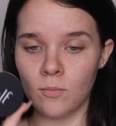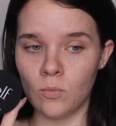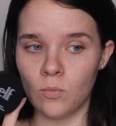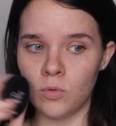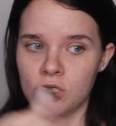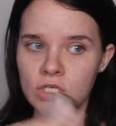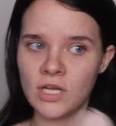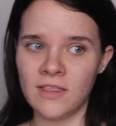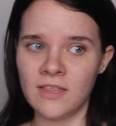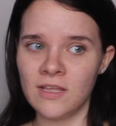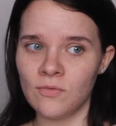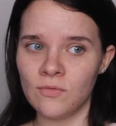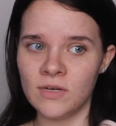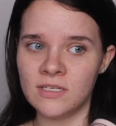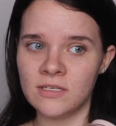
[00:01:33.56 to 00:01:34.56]
which I
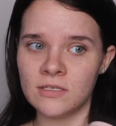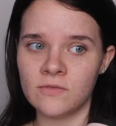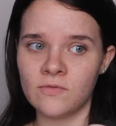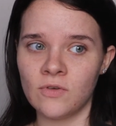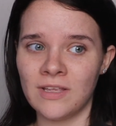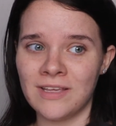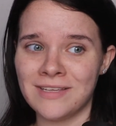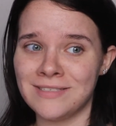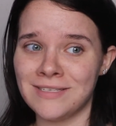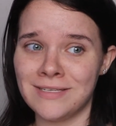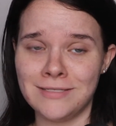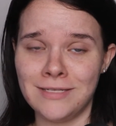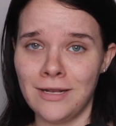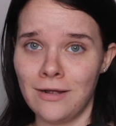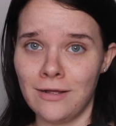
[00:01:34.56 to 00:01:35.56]
think retails for like
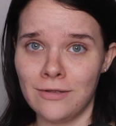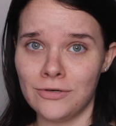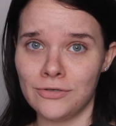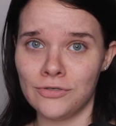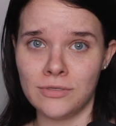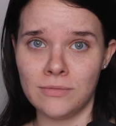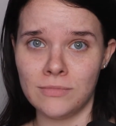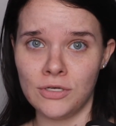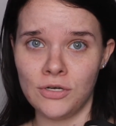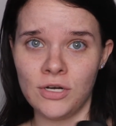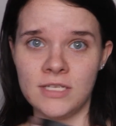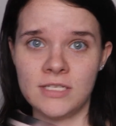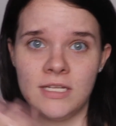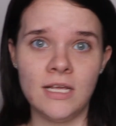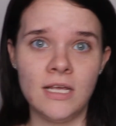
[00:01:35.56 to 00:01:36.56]
$60 or something
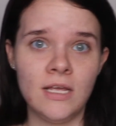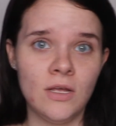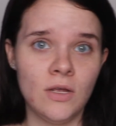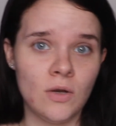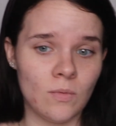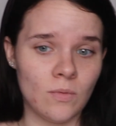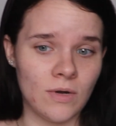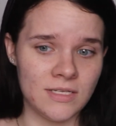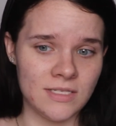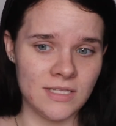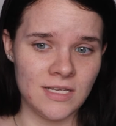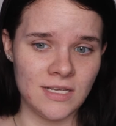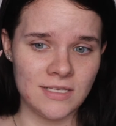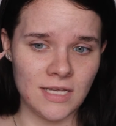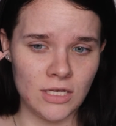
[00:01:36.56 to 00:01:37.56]
crazy. Whereas
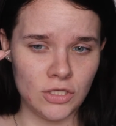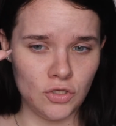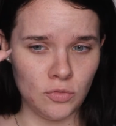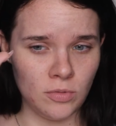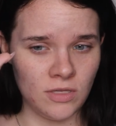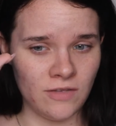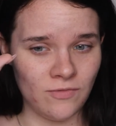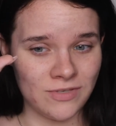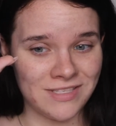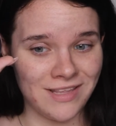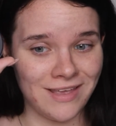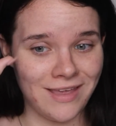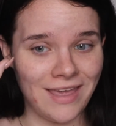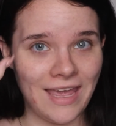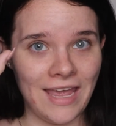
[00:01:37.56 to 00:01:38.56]
this, I do believe, was
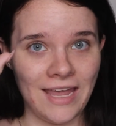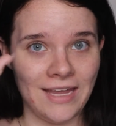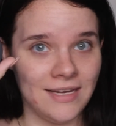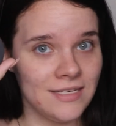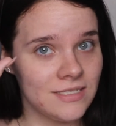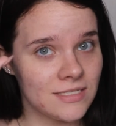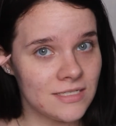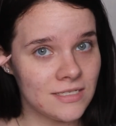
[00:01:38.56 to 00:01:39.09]
like eight